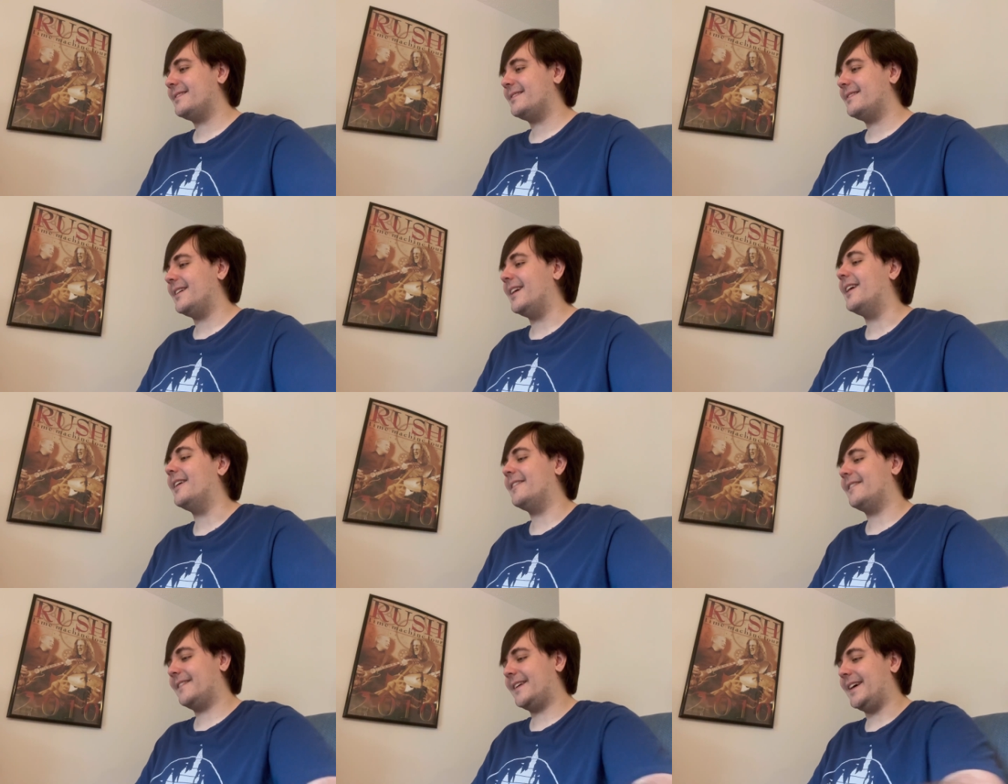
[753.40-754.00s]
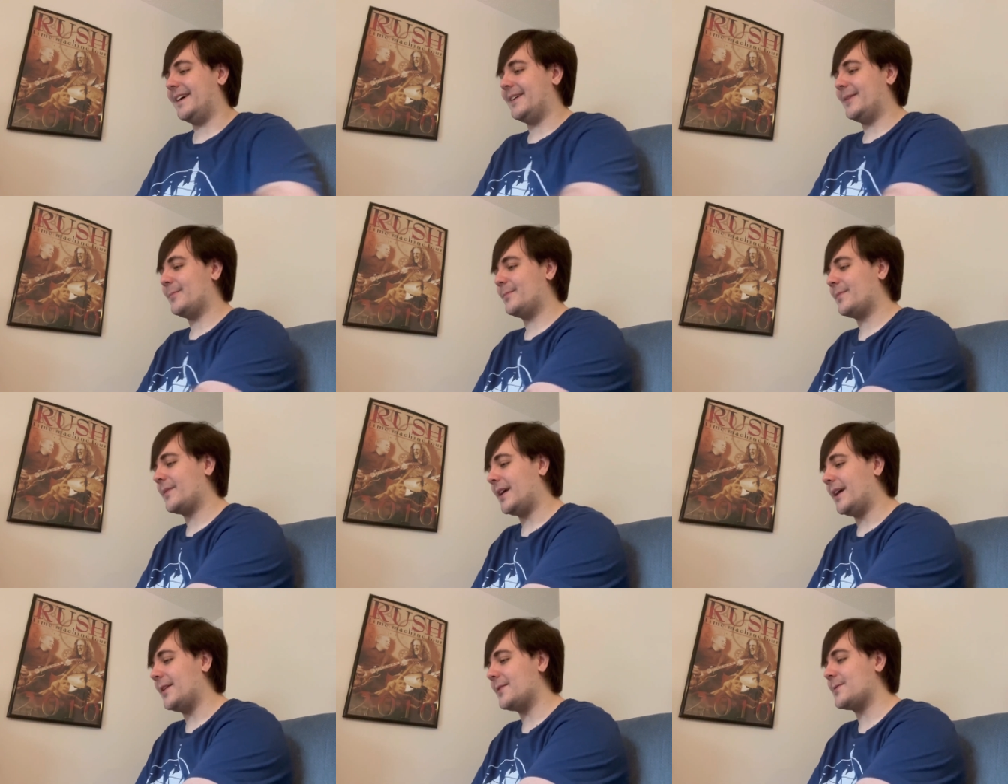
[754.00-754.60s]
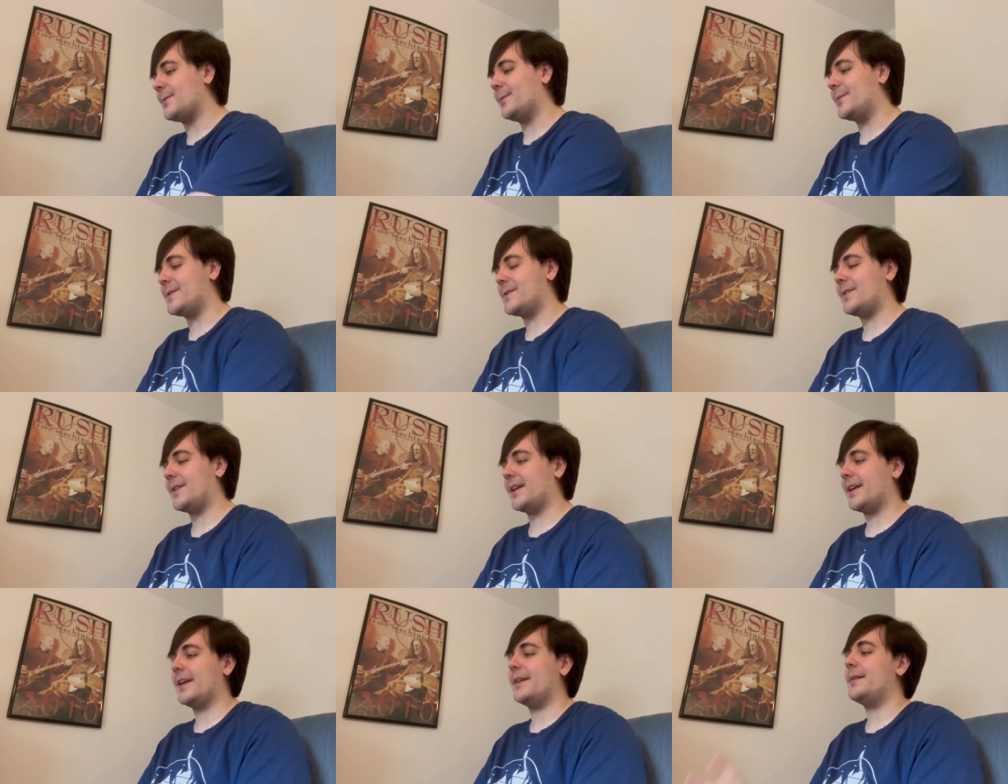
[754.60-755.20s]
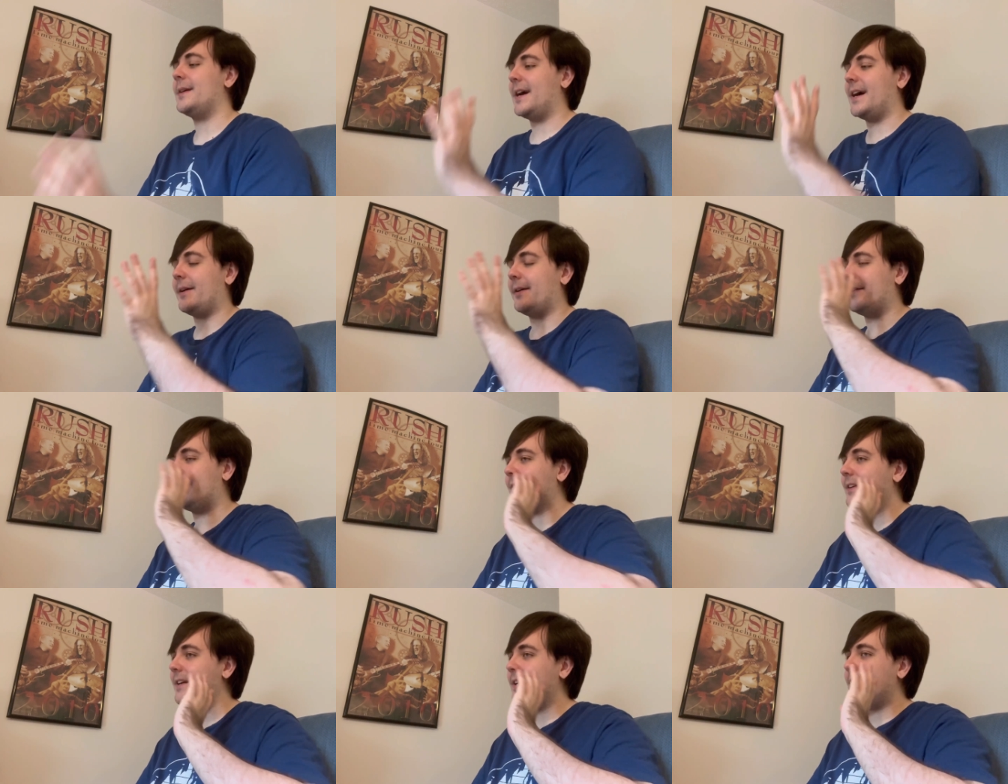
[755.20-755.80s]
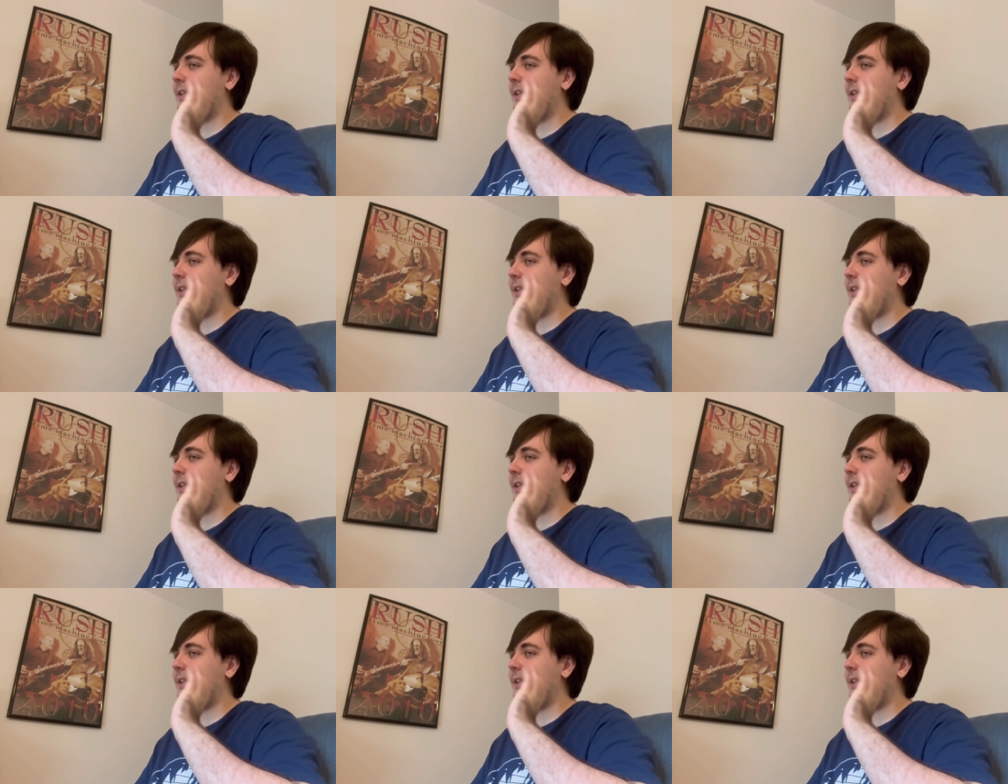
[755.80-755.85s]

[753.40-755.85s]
Uh... Oh yeah, I was almost thinking. Yeah,